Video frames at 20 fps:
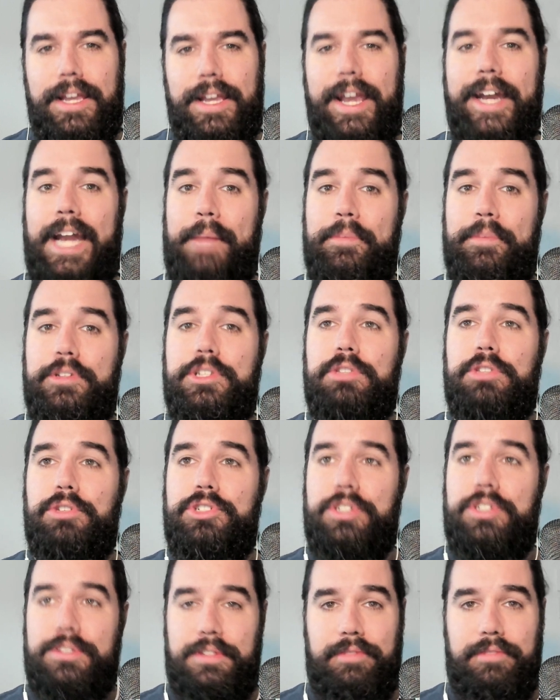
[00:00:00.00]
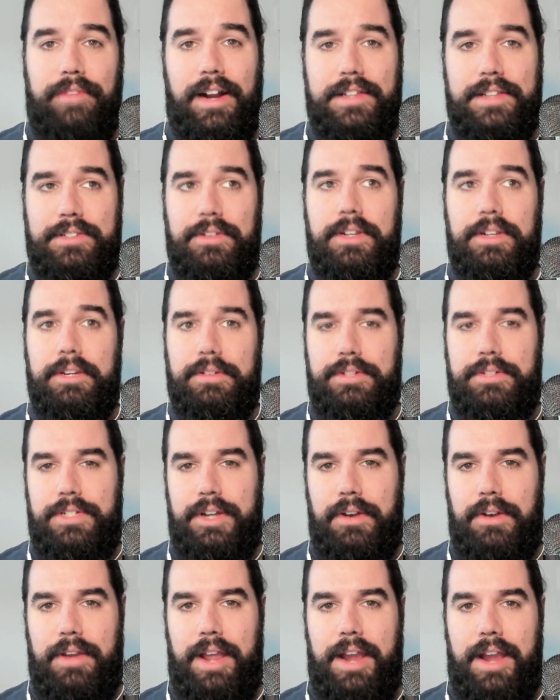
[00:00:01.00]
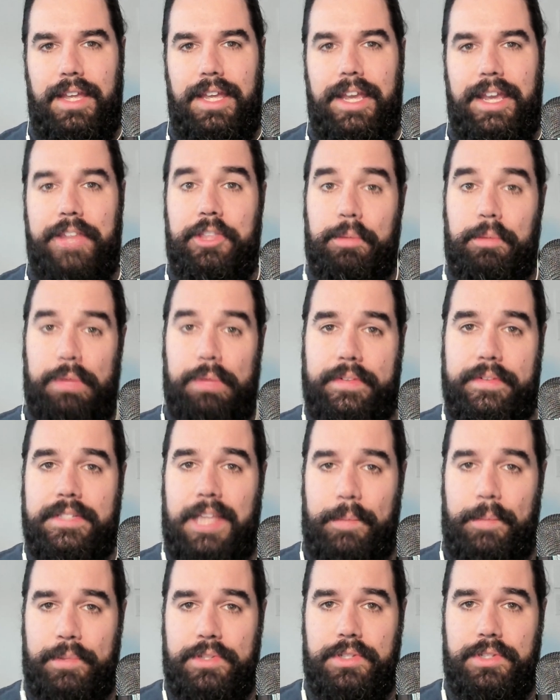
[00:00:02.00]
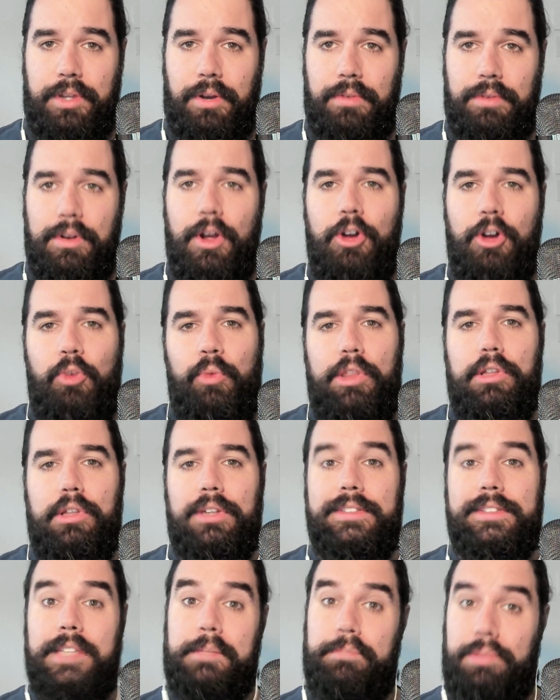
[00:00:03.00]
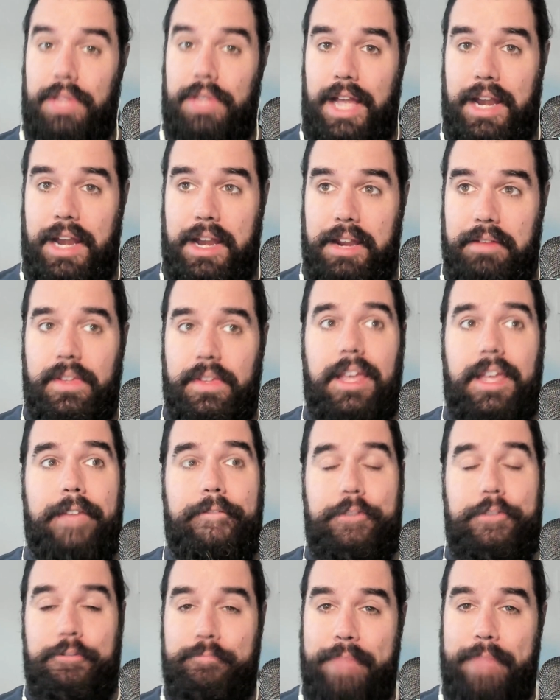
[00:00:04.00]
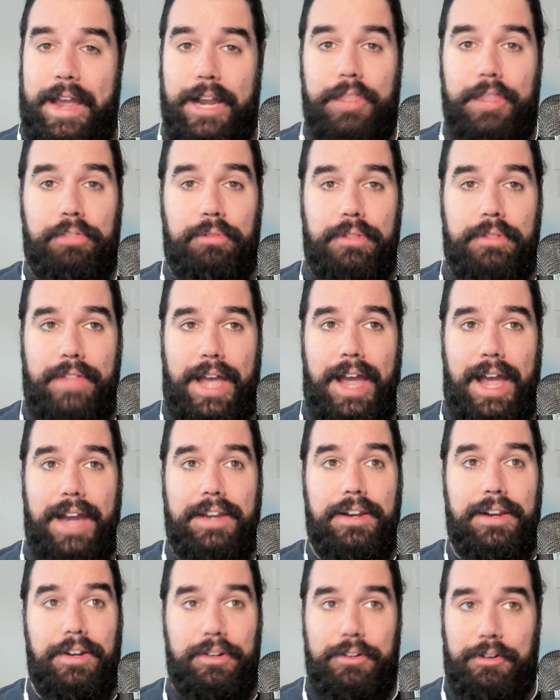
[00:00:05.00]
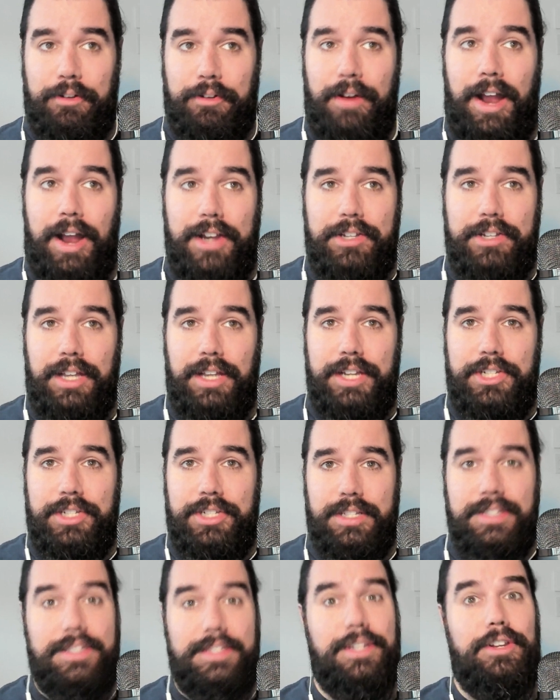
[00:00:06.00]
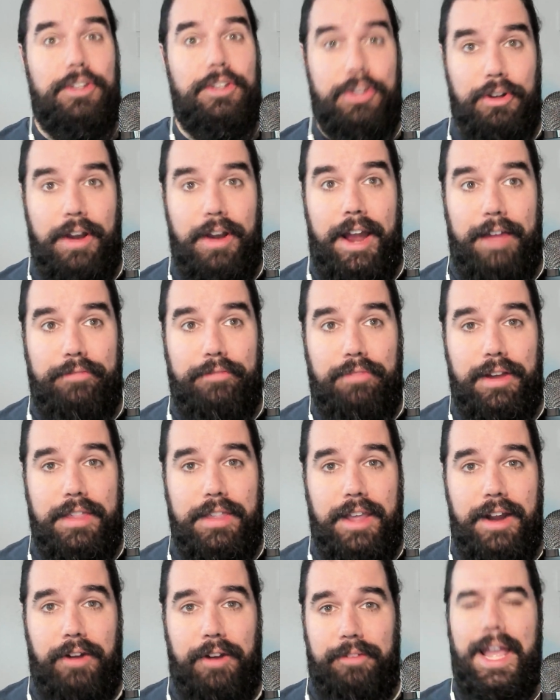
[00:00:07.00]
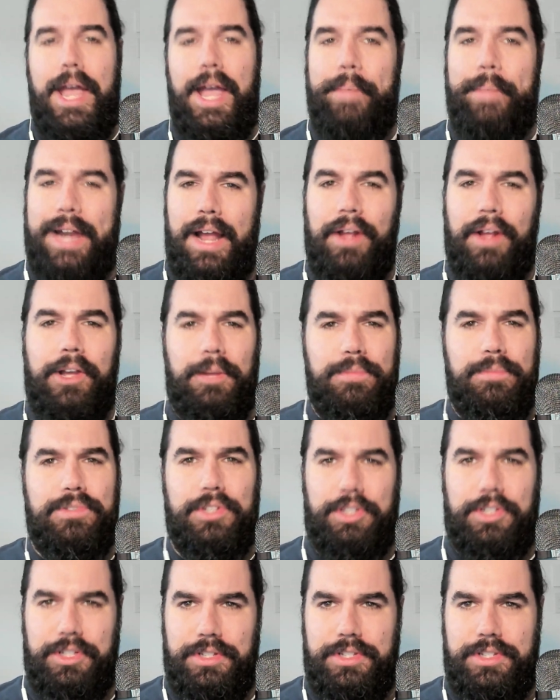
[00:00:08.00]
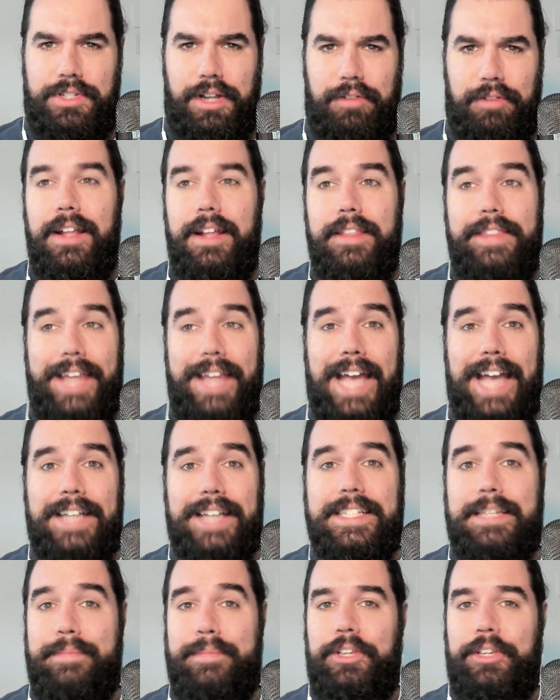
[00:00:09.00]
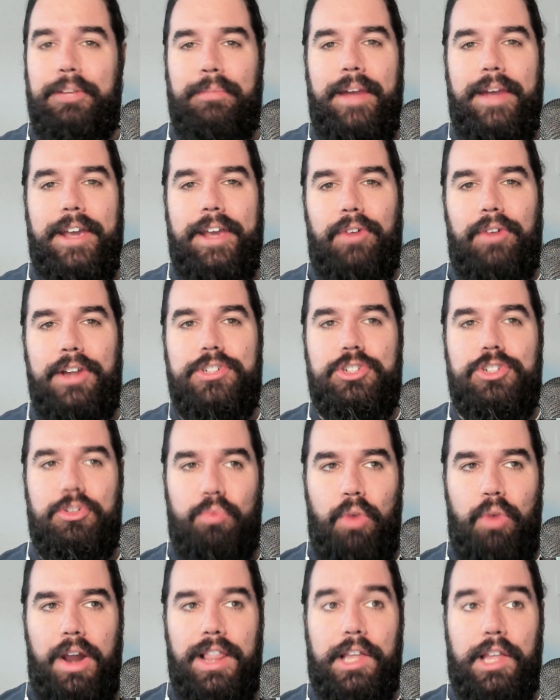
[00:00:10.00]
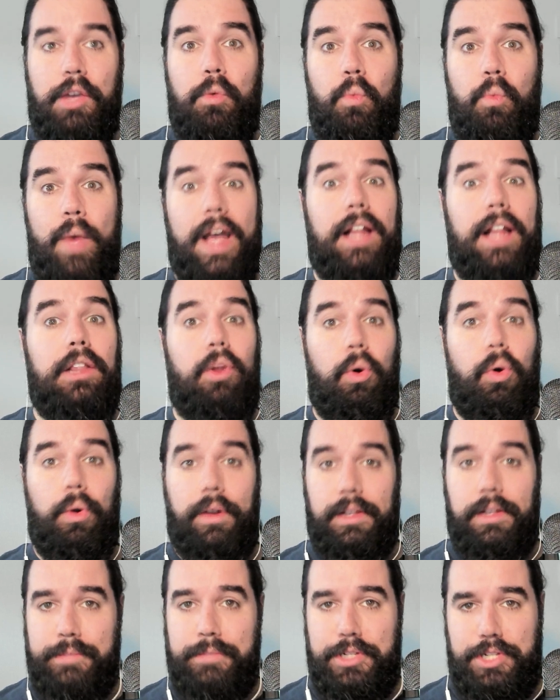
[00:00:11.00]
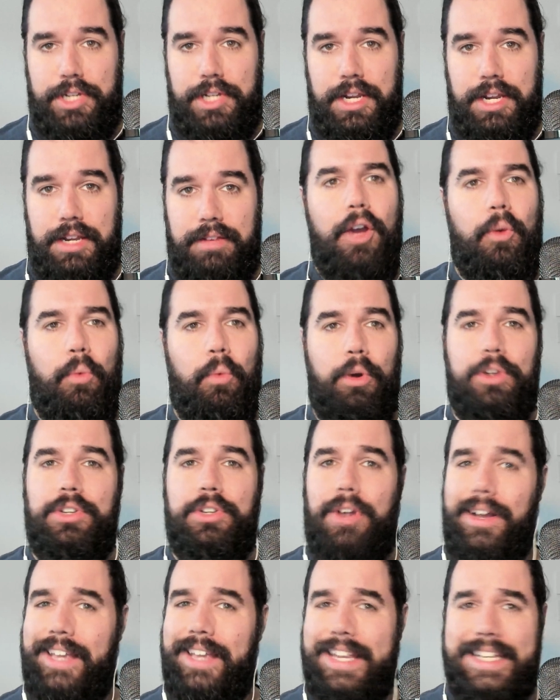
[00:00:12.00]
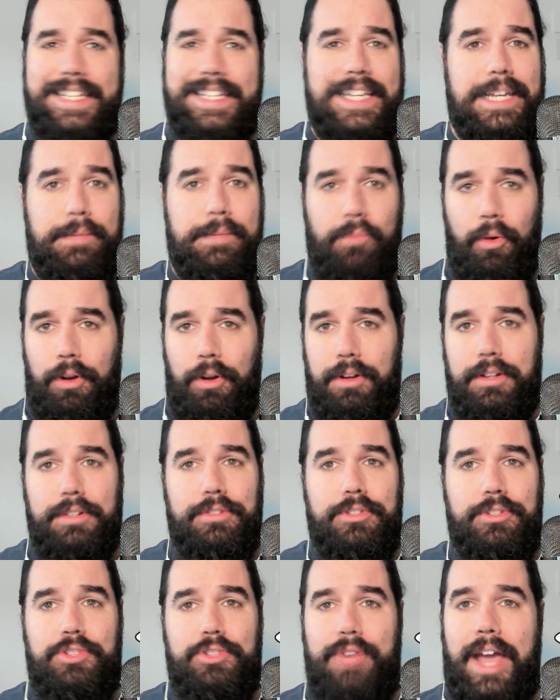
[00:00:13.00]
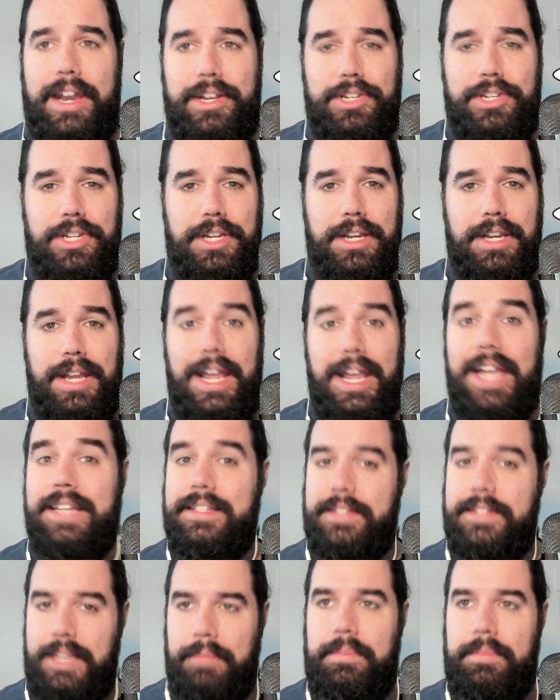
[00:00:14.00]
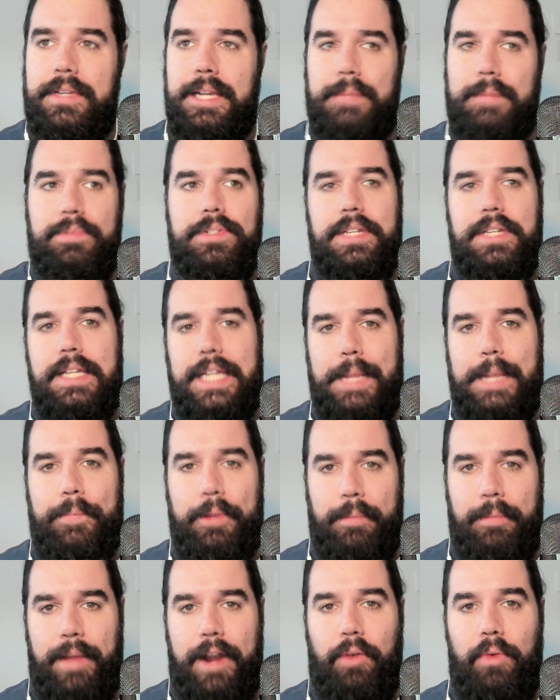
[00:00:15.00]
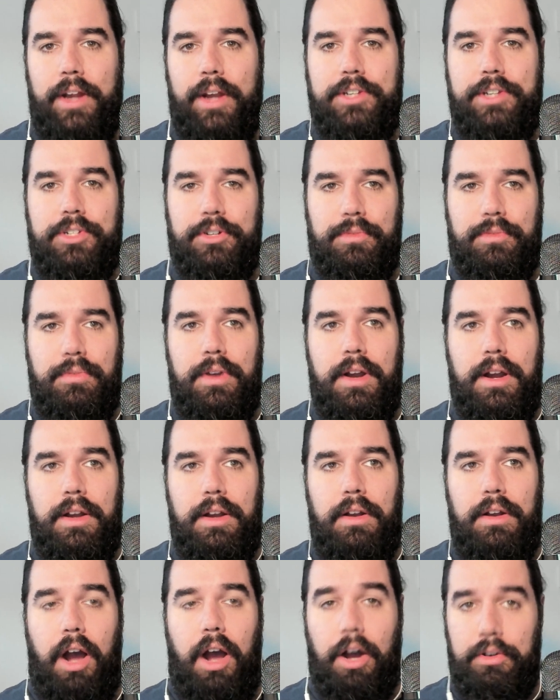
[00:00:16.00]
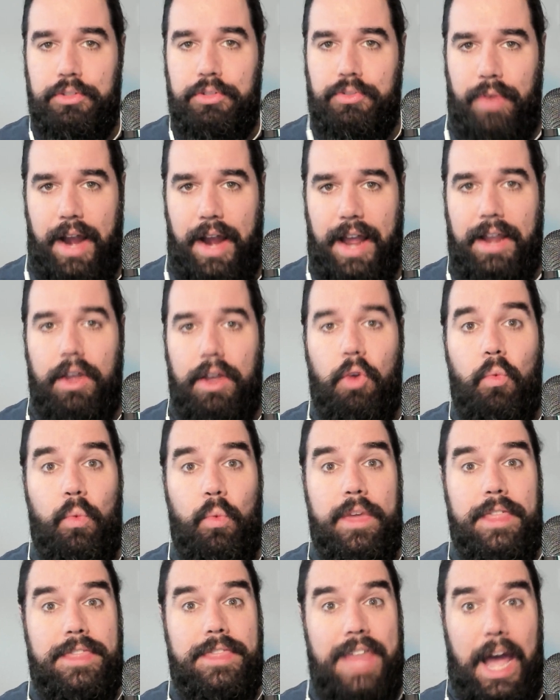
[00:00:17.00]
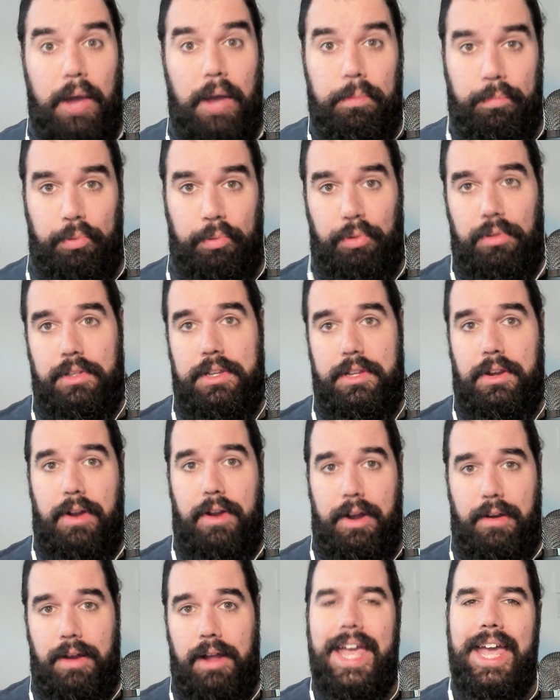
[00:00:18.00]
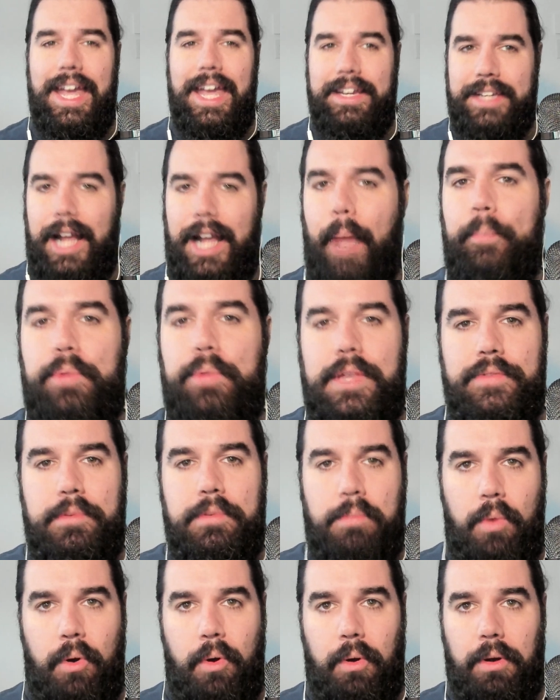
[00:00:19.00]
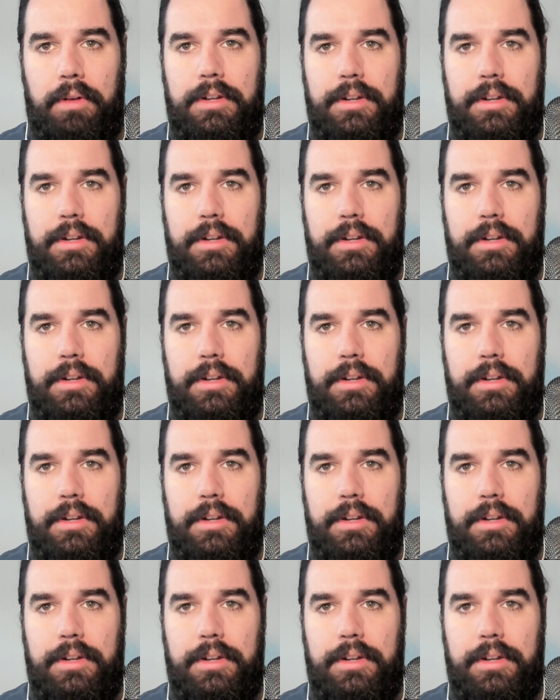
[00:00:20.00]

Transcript: and I'm a solutions advisor here at ShareGate. In the previous episode, we looked at planning. If you've made it through that, congratulations, you're halfway there. But now comes the good stuff, the hacks to make your migration run like a well-oiled machine. We're talking teamwork, strategy, and some tips to keep your migration on track without pulling your hair out. And to help you even more,